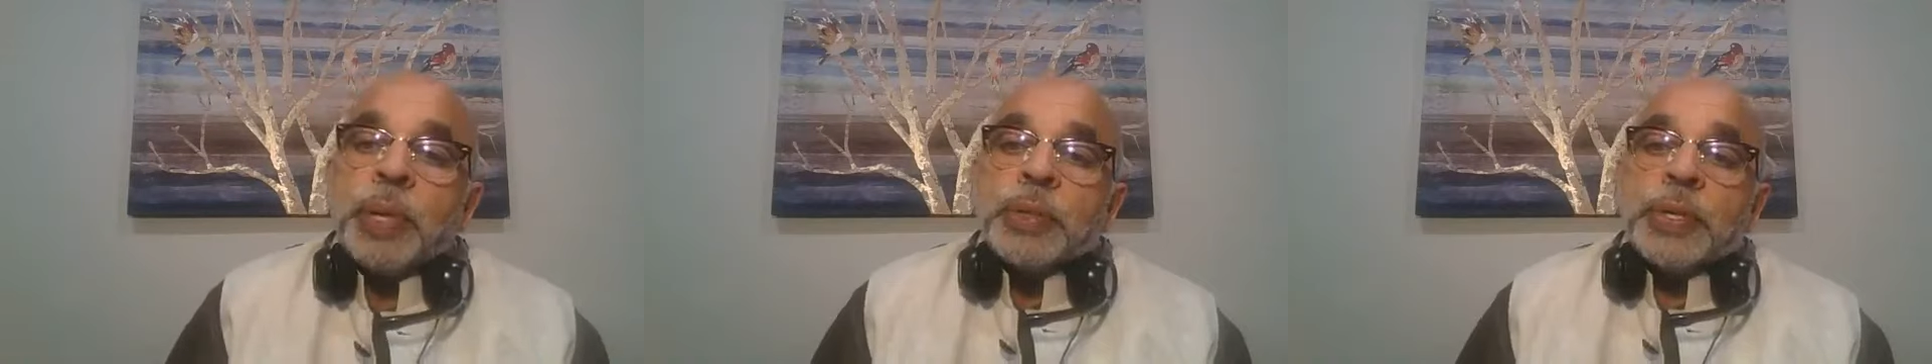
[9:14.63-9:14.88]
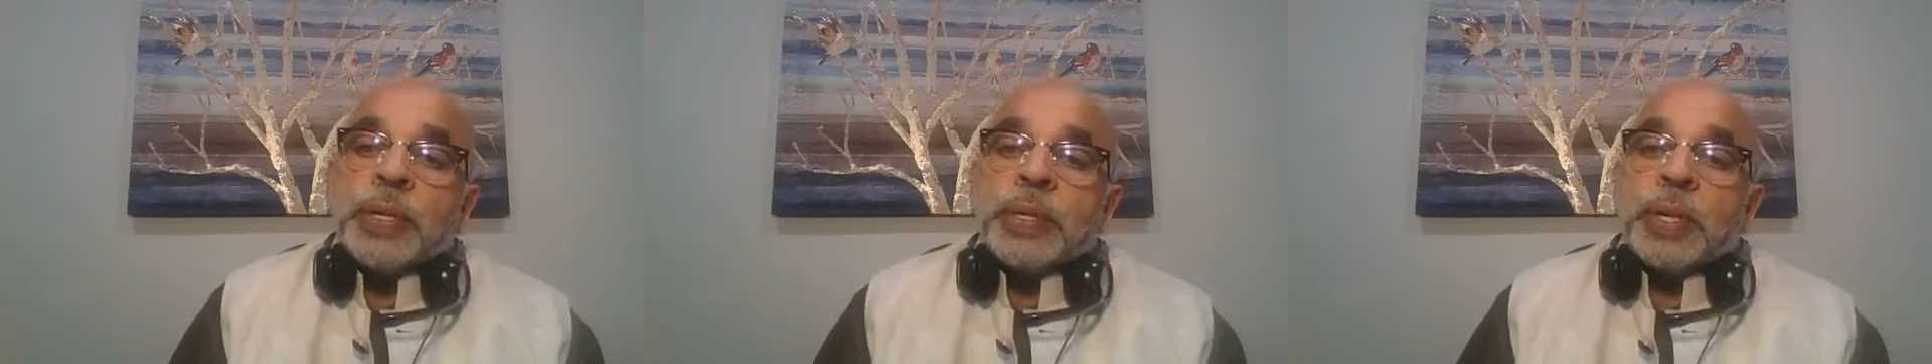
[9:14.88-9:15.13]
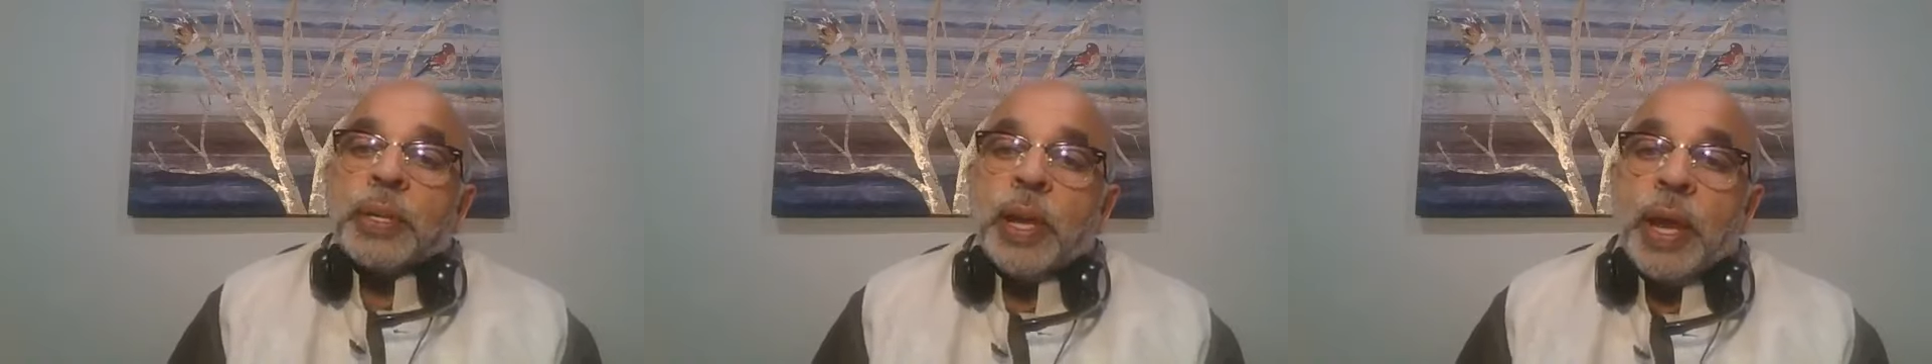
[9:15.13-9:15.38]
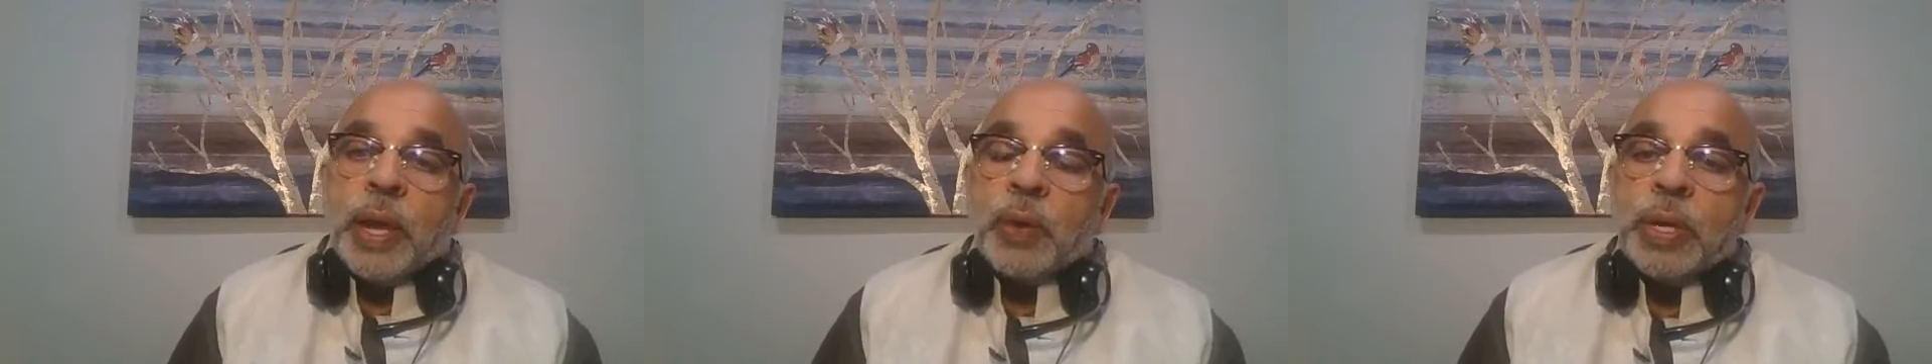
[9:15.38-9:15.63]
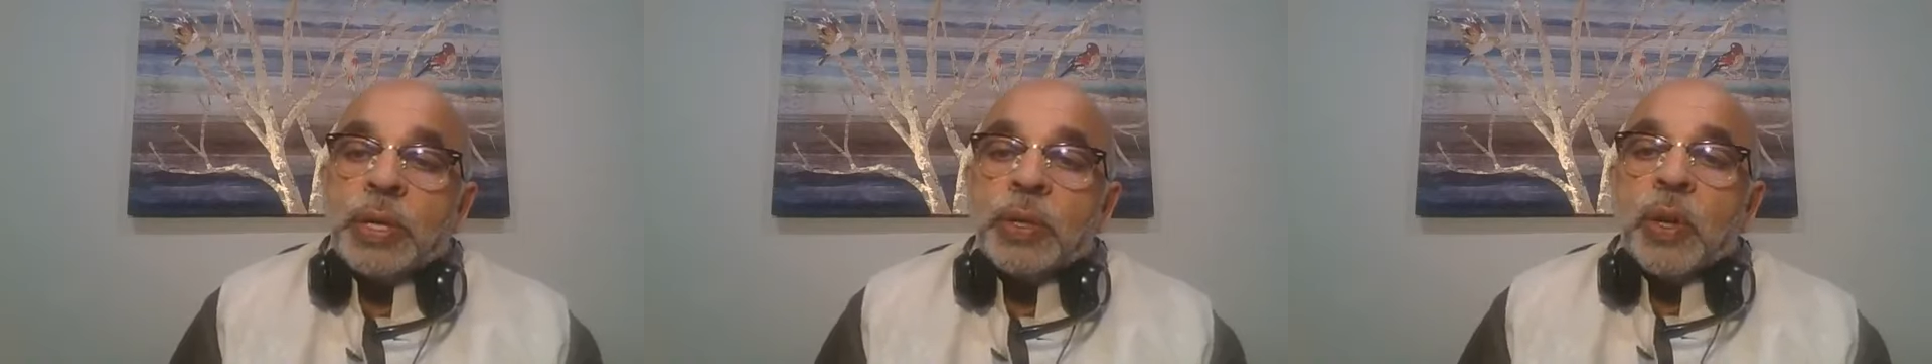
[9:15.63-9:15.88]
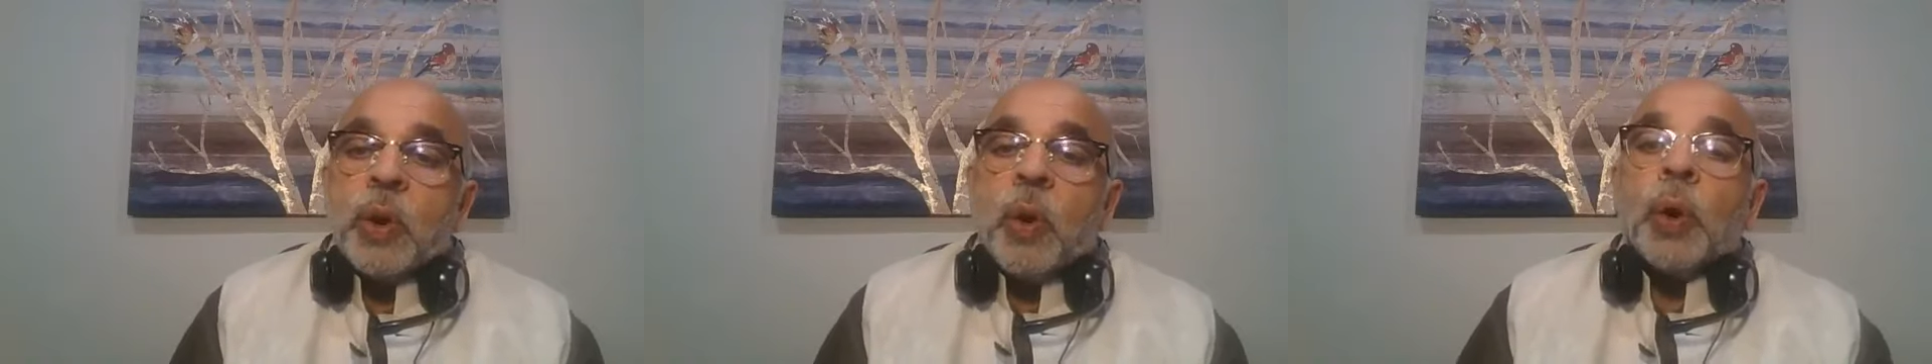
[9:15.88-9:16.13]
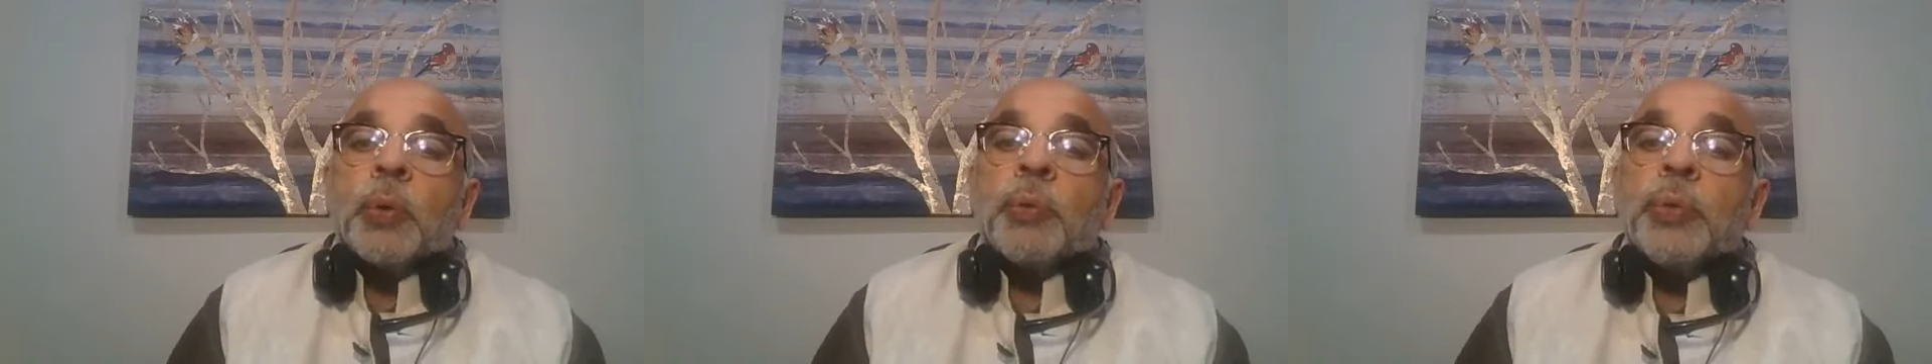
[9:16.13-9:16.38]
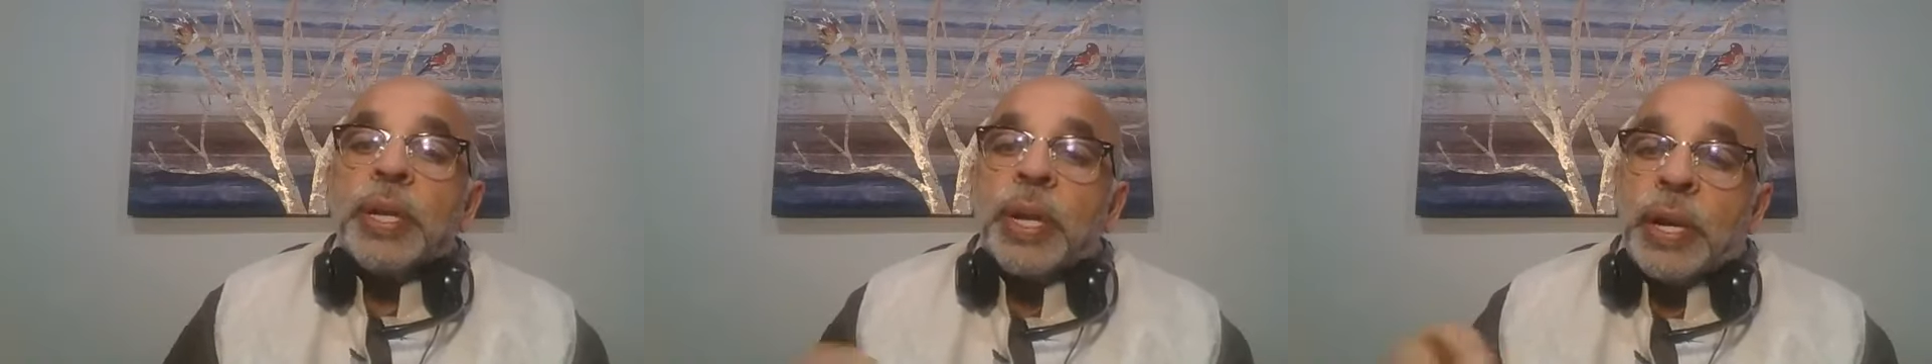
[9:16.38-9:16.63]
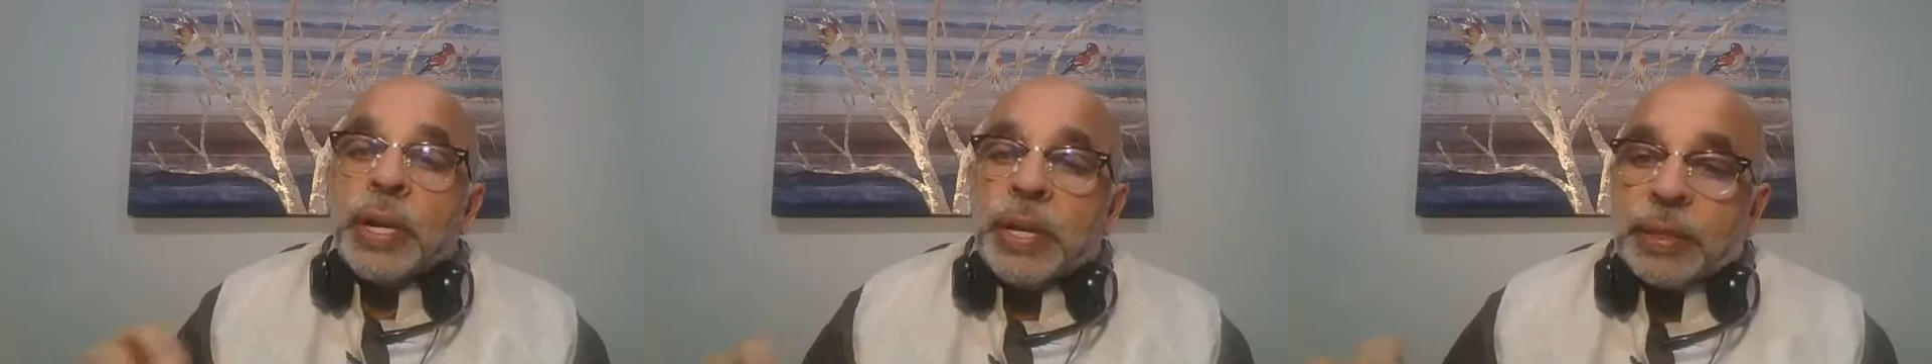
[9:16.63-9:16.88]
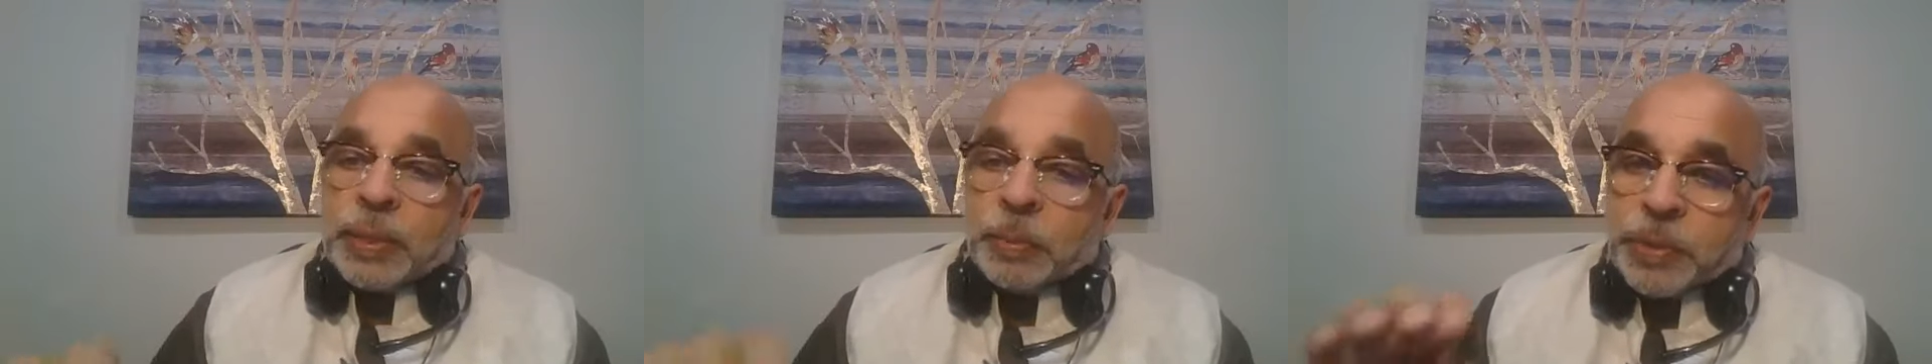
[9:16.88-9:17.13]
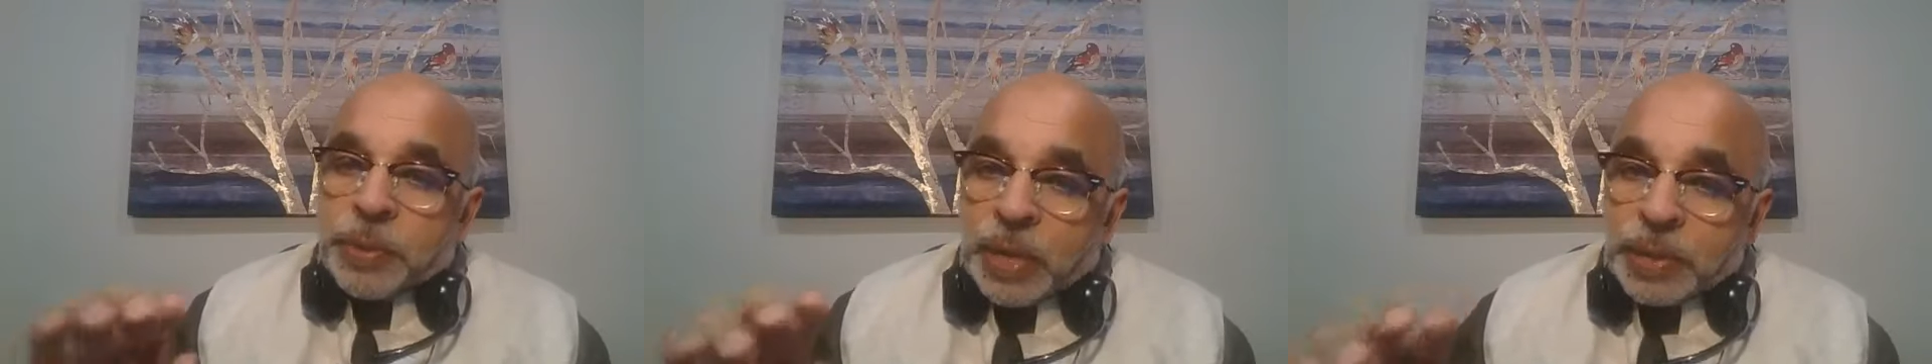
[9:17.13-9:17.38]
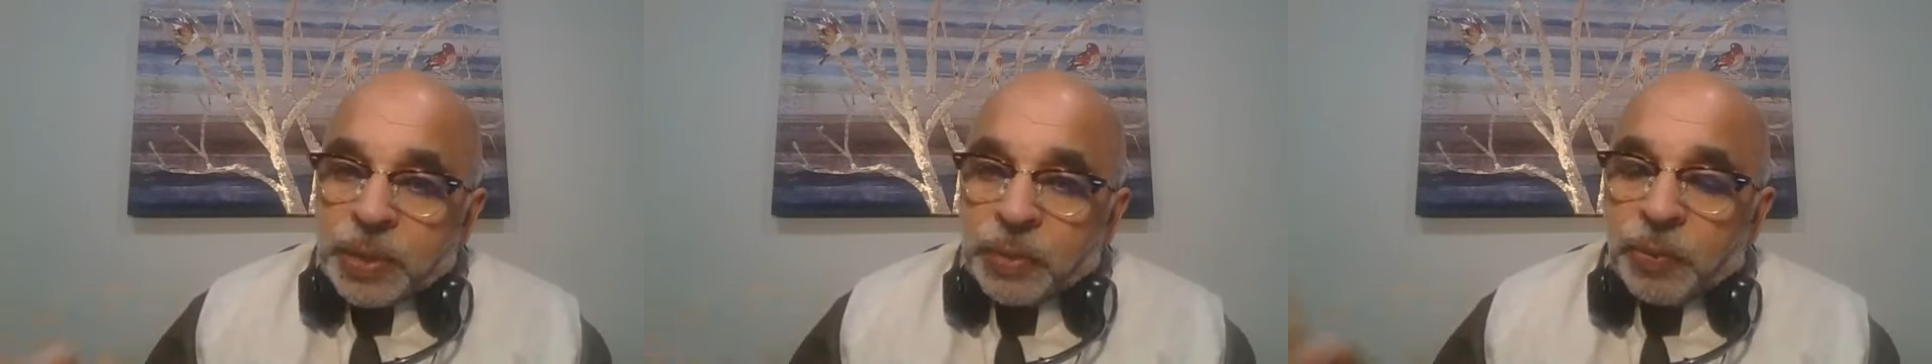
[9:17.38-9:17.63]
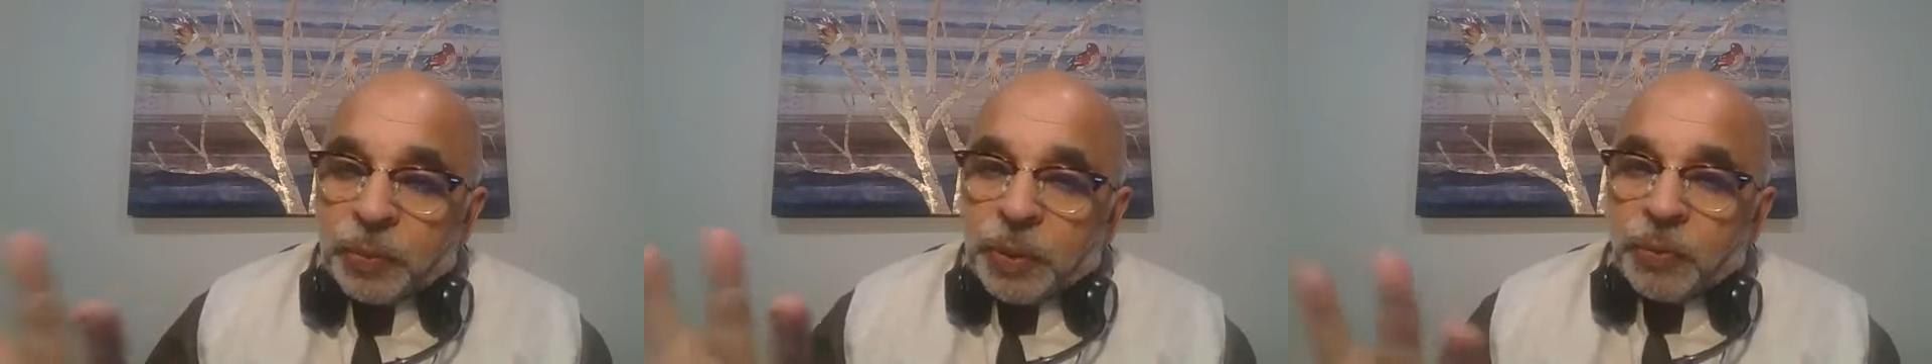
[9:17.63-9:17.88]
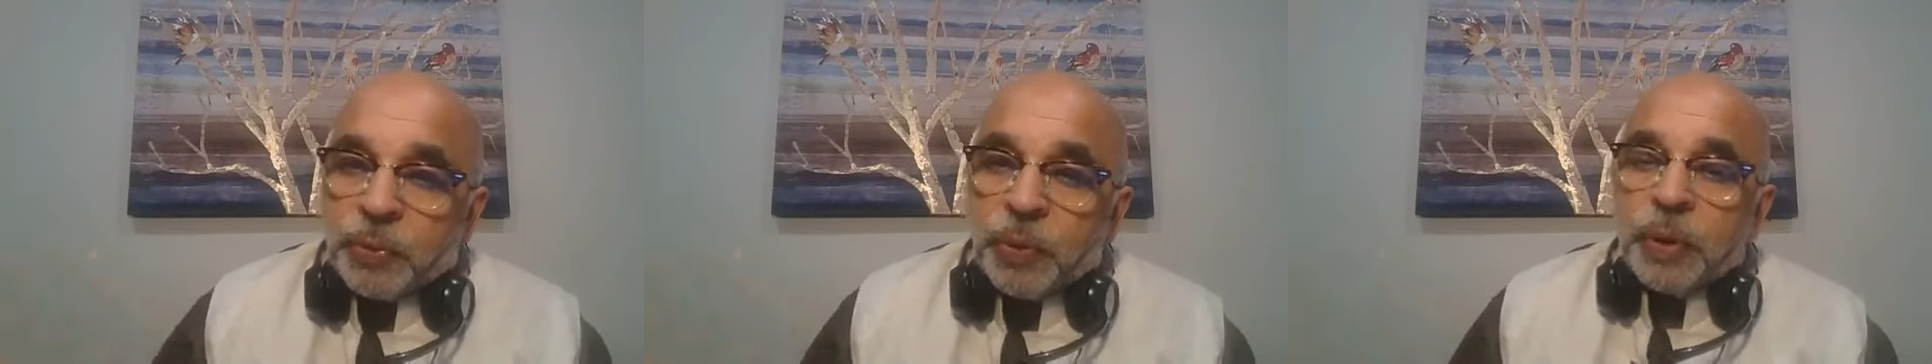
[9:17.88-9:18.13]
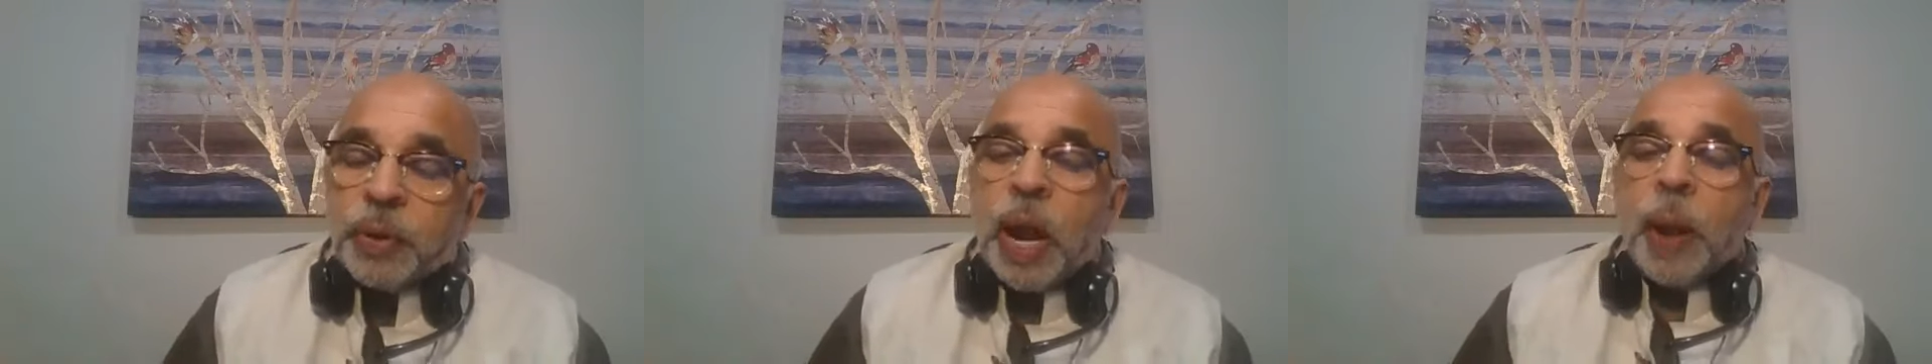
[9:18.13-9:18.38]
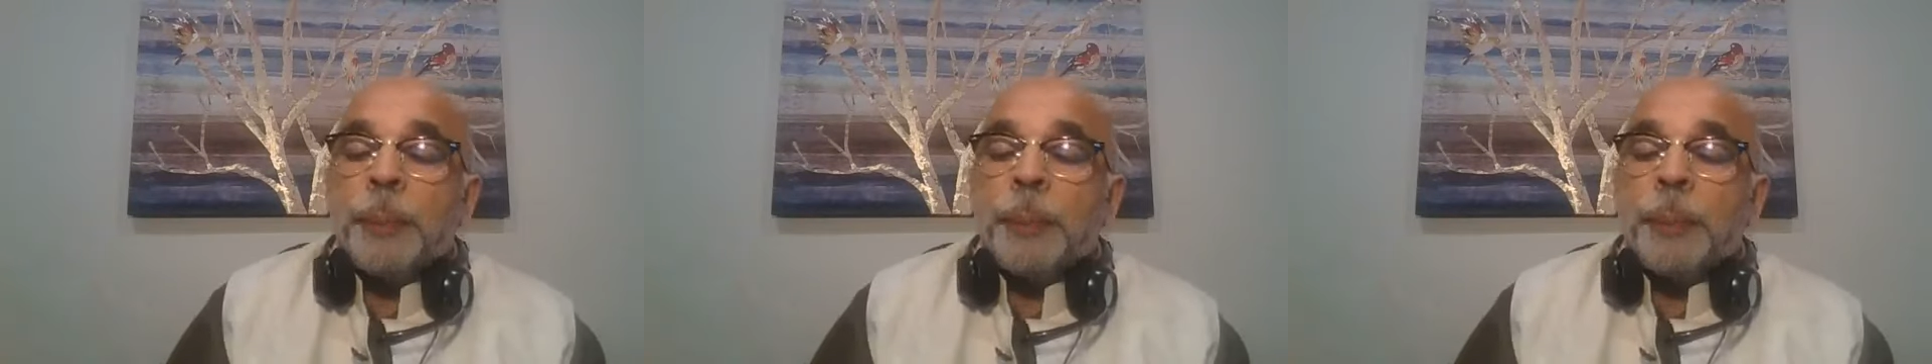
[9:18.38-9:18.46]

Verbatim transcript: Sanskrit language, or free radical substances from the four